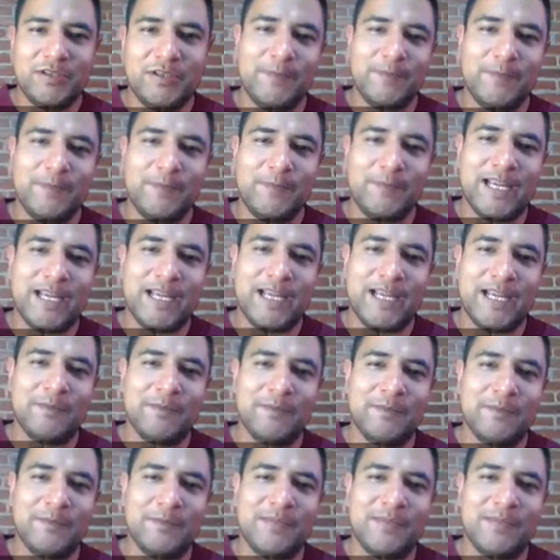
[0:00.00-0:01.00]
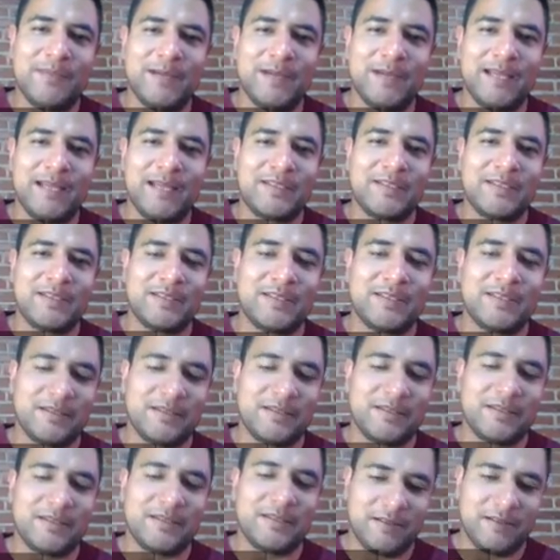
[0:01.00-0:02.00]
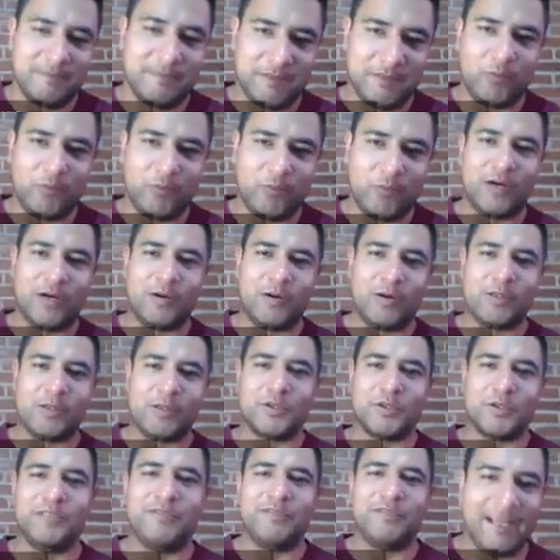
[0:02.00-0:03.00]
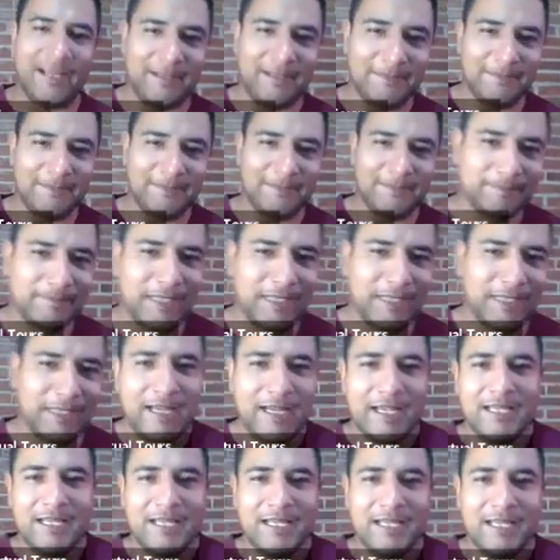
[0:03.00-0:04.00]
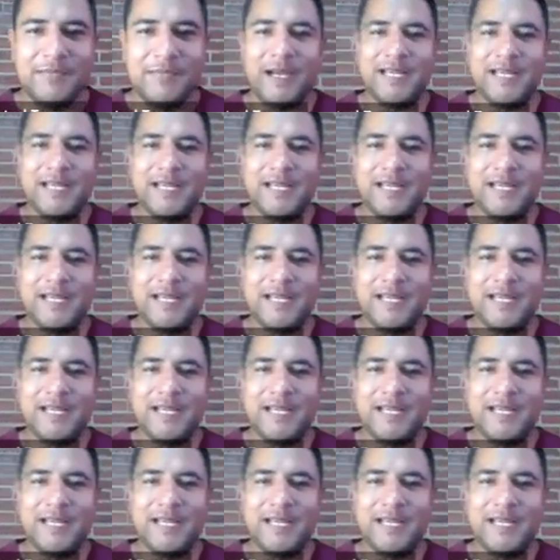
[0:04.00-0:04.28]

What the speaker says: Mayan mathematics were also divine. The Maya